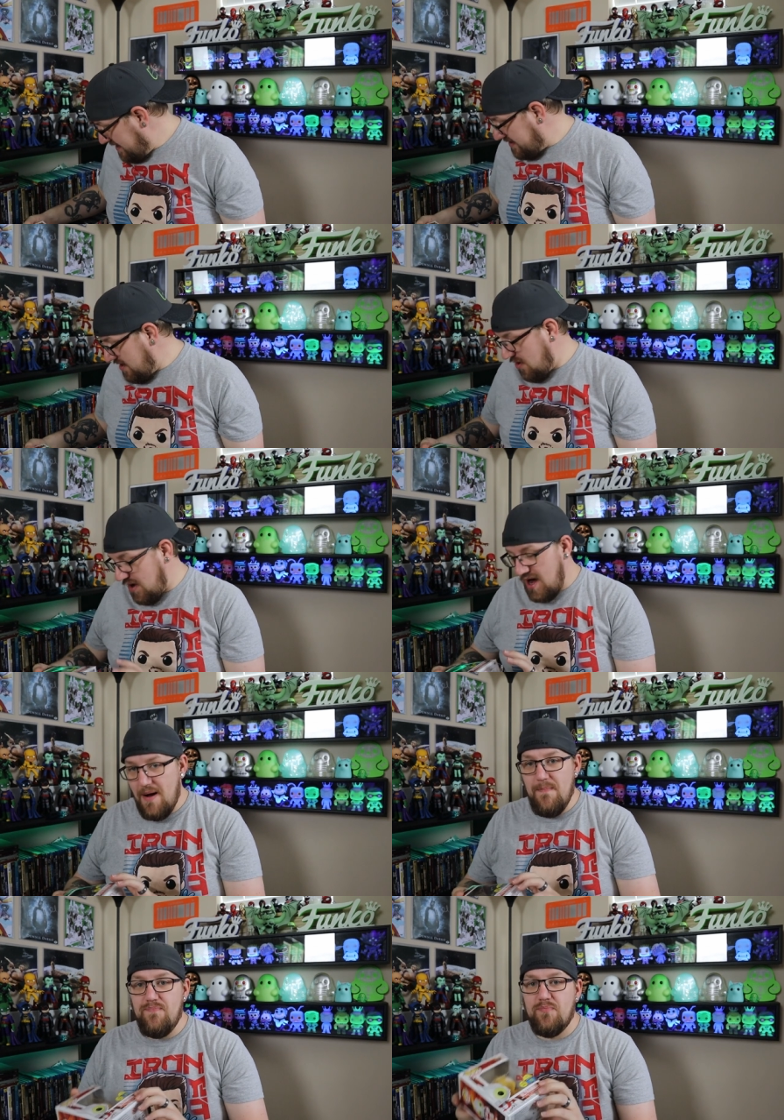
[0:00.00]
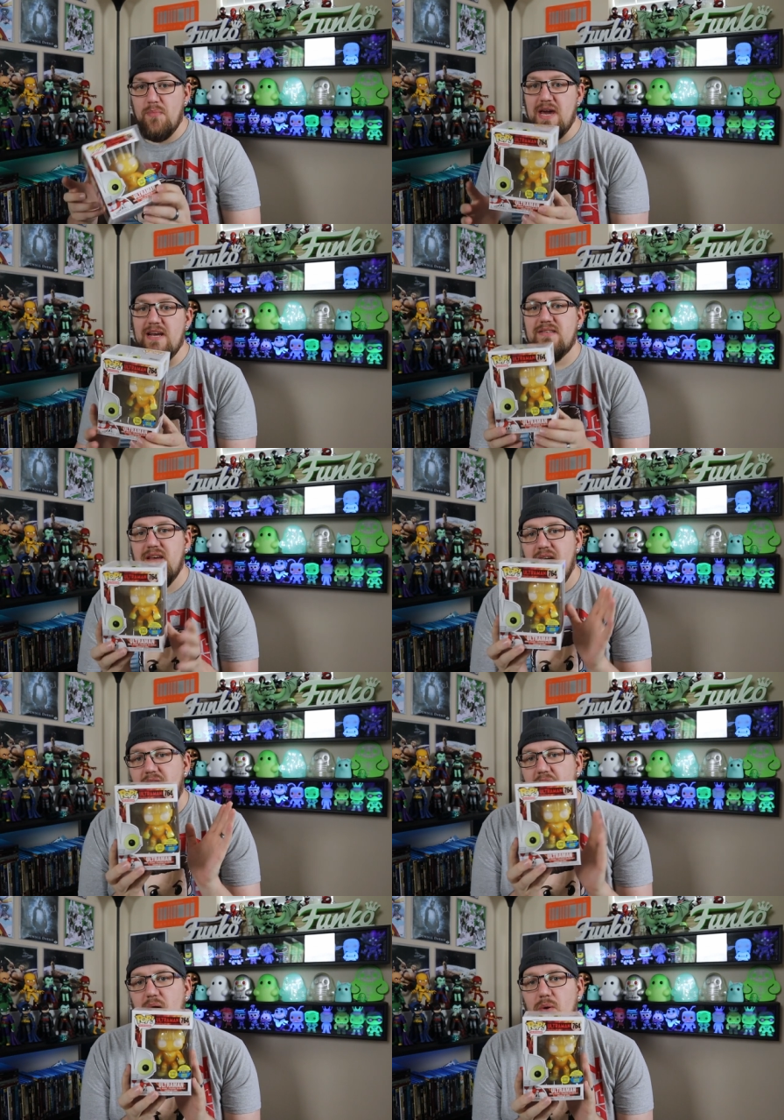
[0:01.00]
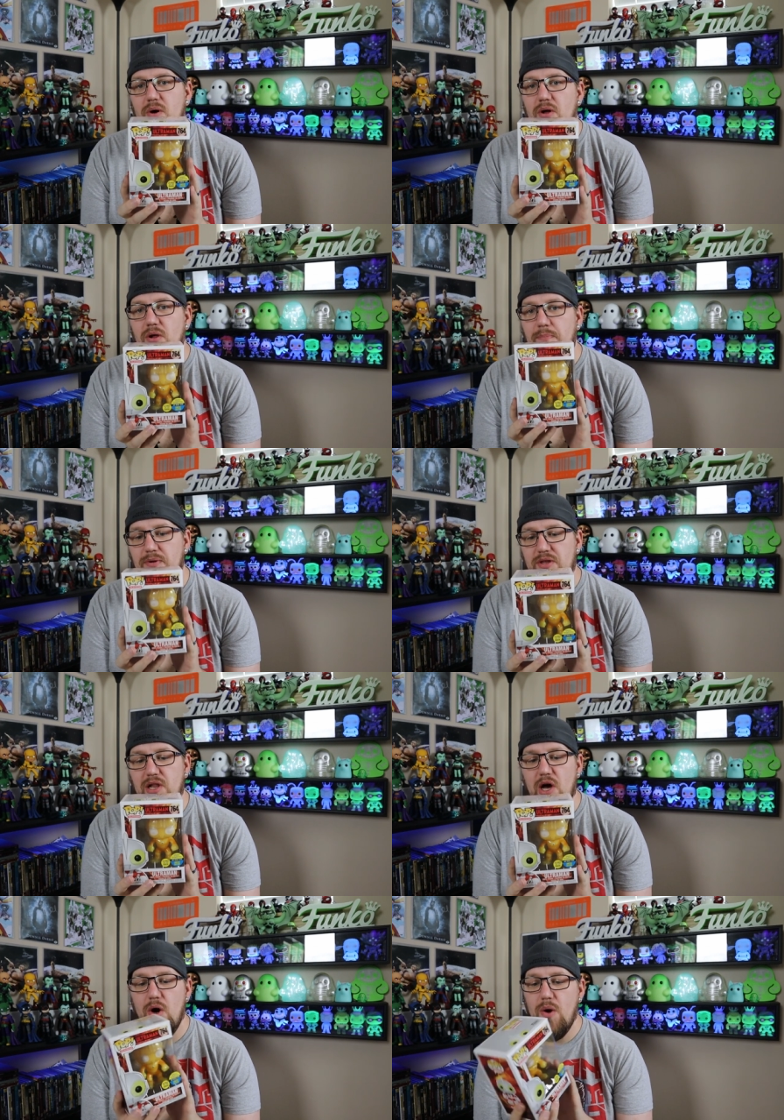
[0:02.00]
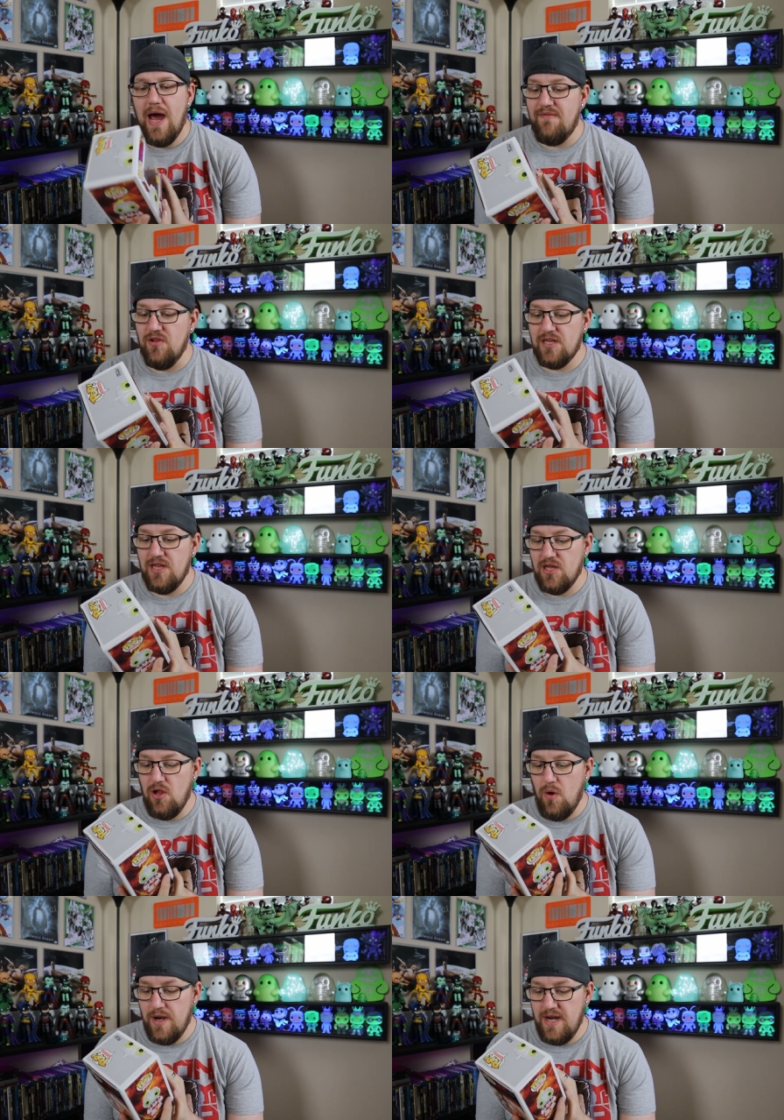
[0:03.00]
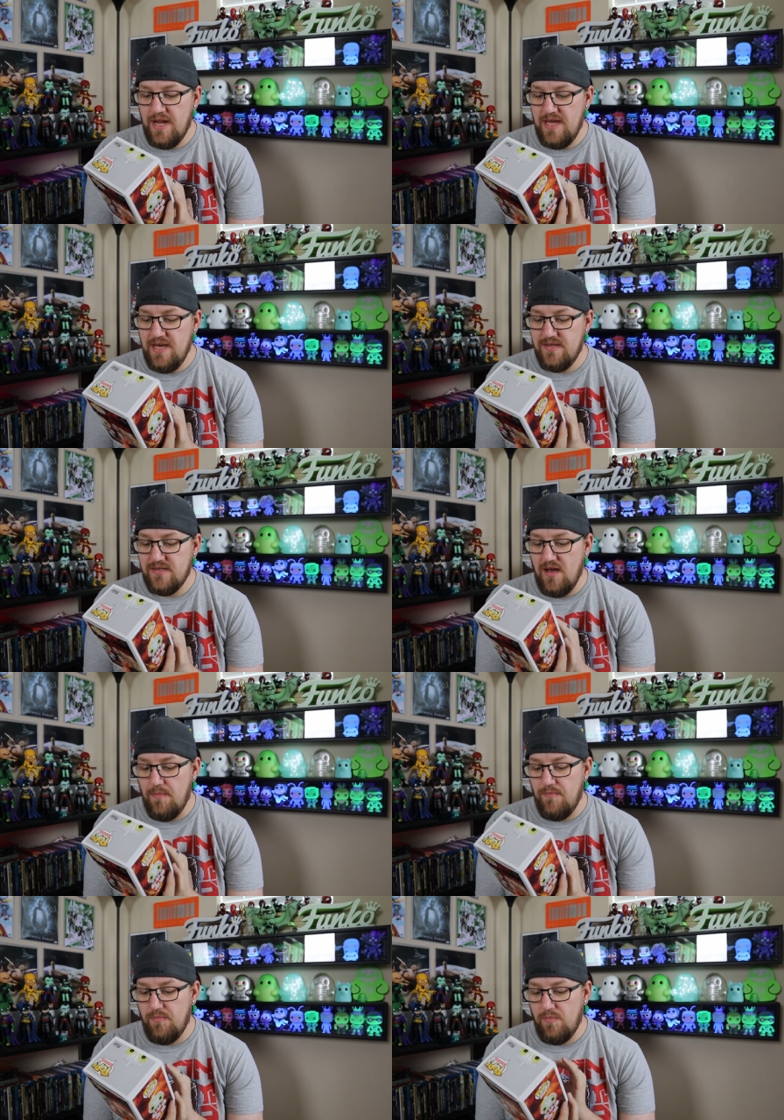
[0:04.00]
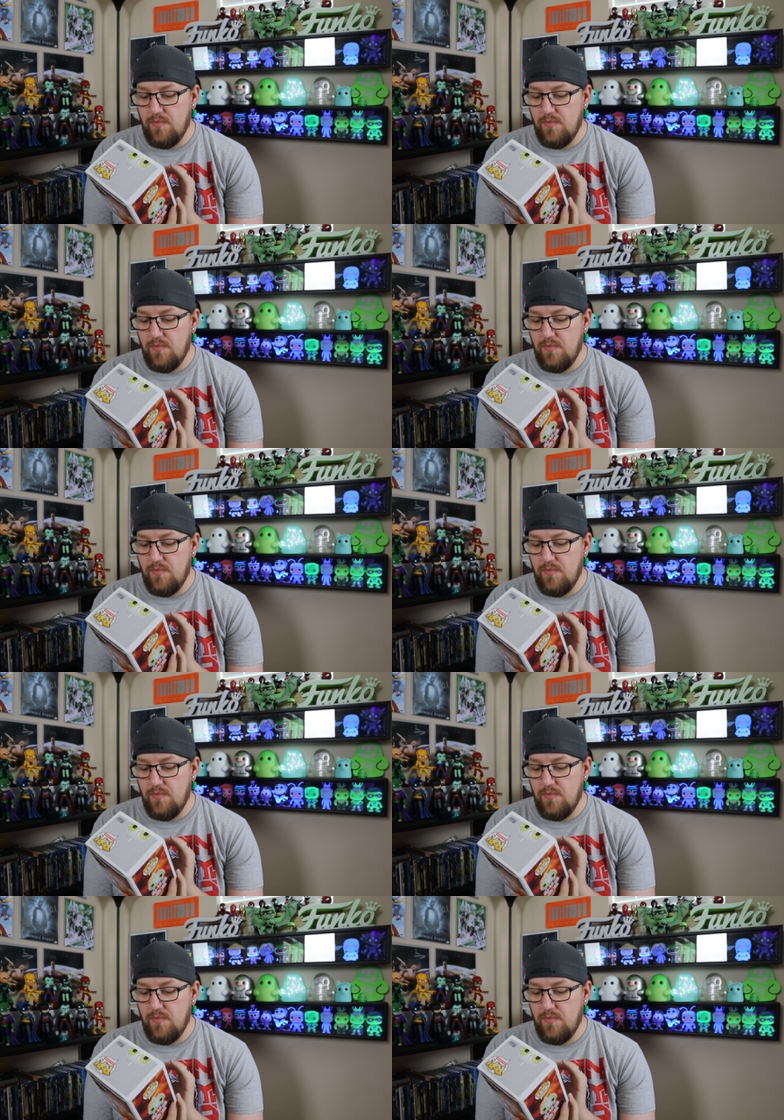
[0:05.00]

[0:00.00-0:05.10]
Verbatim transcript: So, um, but yes, I will put the glow. I haven't looked at the glow on any of these up